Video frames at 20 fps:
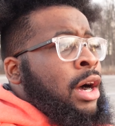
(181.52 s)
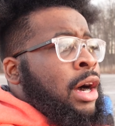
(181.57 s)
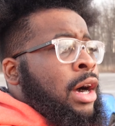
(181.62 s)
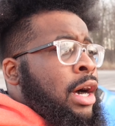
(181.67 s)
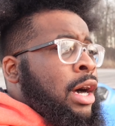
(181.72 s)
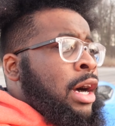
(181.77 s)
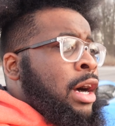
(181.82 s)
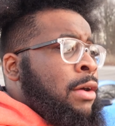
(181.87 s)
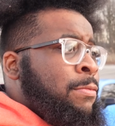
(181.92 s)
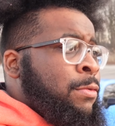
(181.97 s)

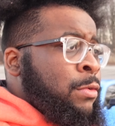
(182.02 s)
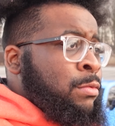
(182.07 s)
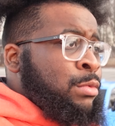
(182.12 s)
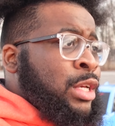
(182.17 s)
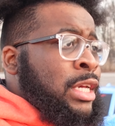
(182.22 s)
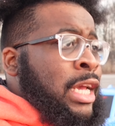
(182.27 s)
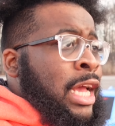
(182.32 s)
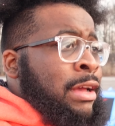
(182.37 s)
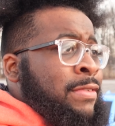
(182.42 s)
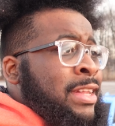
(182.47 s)
from
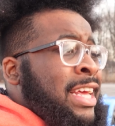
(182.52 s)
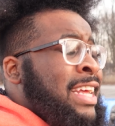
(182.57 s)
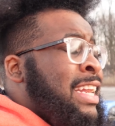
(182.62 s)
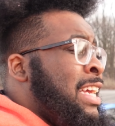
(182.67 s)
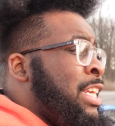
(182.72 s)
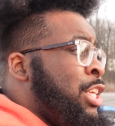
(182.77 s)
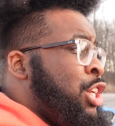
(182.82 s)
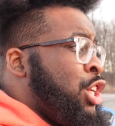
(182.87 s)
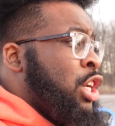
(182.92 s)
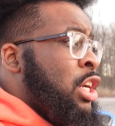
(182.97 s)
Chevy, then
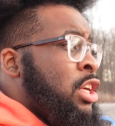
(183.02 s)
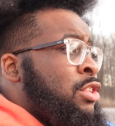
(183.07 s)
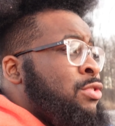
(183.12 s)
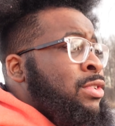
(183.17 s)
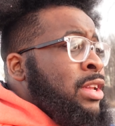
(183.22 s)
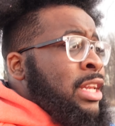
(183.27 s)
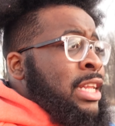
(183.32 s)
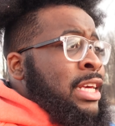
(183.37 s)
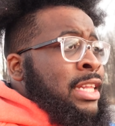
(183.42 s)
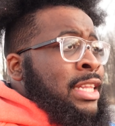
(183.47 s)
they just
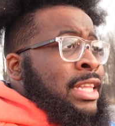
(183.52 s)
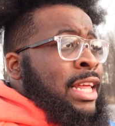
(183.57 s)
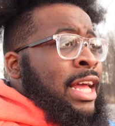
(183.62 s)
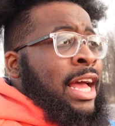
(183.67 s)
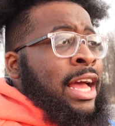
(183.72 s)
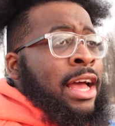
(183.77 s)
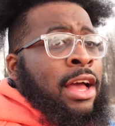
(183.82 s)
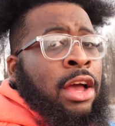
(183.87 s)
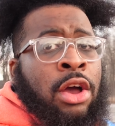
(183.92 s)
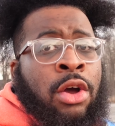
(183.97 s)
released
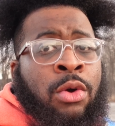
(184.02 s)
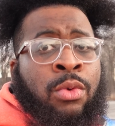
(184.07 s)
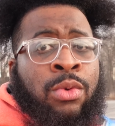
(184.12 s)
that